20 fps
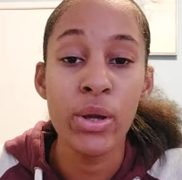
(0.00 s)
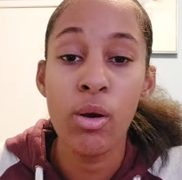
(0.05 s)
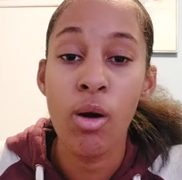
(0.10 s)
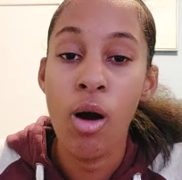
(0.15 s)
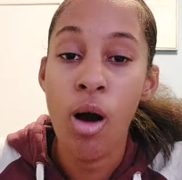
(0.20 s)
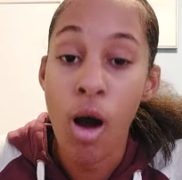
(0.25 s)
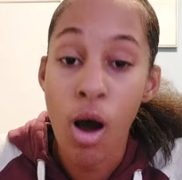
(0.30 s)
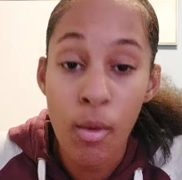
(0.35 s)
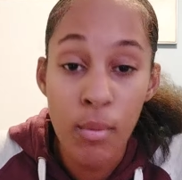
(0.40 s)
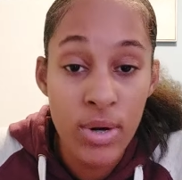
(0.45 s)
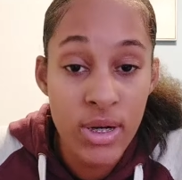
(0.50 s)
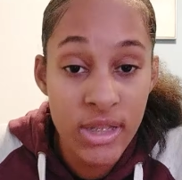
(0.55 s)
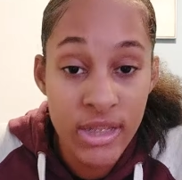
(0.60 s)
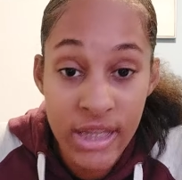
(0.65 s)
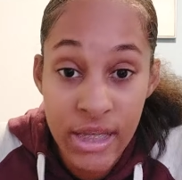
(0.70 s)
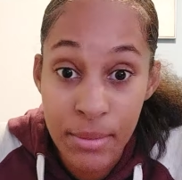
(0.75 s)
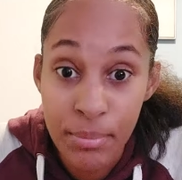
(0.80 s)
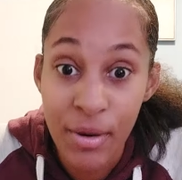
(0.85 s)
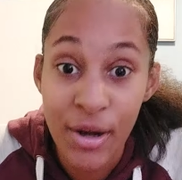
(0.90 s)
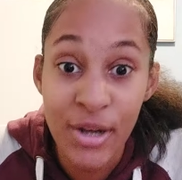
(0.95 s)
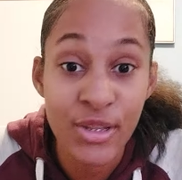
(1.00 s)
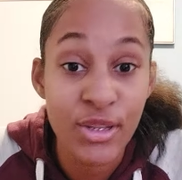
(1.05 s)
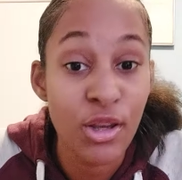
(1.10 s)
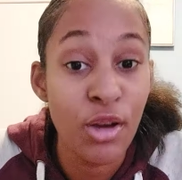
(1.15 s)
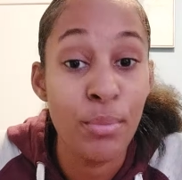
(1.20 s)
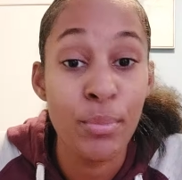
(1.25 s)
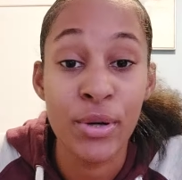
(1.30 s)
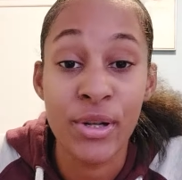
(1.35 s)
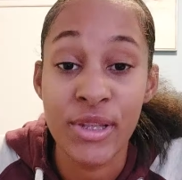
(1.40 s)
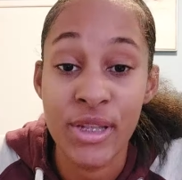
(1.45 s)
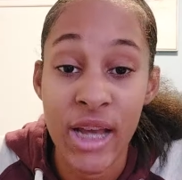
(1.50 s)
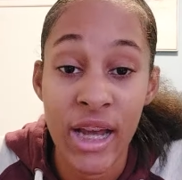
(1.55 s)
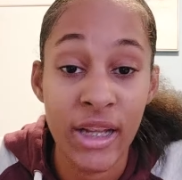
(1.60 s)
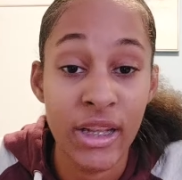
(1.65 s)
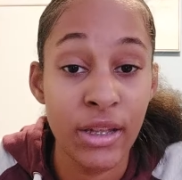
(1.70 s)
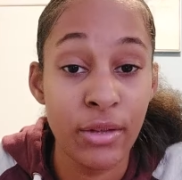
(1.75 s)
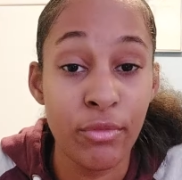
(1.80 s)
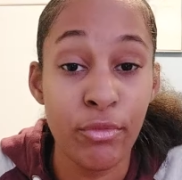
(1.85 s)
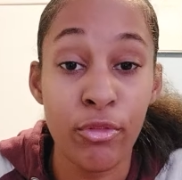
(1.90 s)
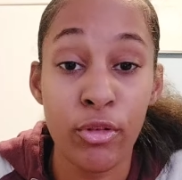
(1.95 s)
we going to always keep ourselves
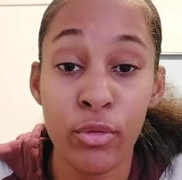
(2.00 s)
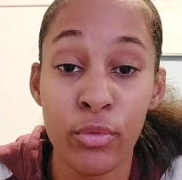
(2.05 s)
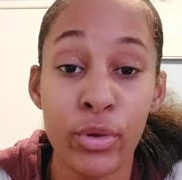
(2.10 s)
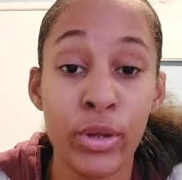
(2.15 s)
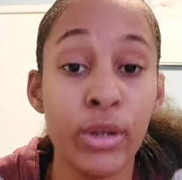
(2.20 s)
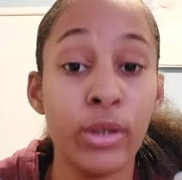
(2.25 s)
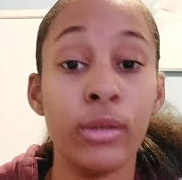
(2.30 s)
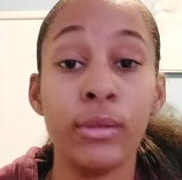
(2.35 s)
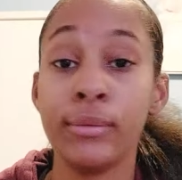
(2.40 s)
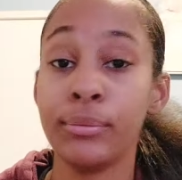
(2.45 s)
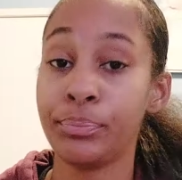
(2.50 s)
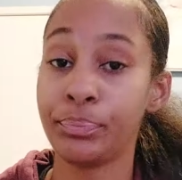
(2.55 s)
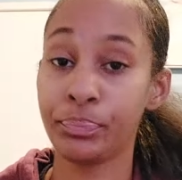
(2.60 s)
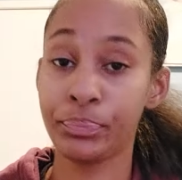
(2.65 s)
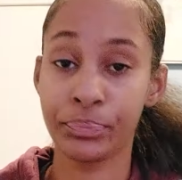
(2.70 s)
protected for real.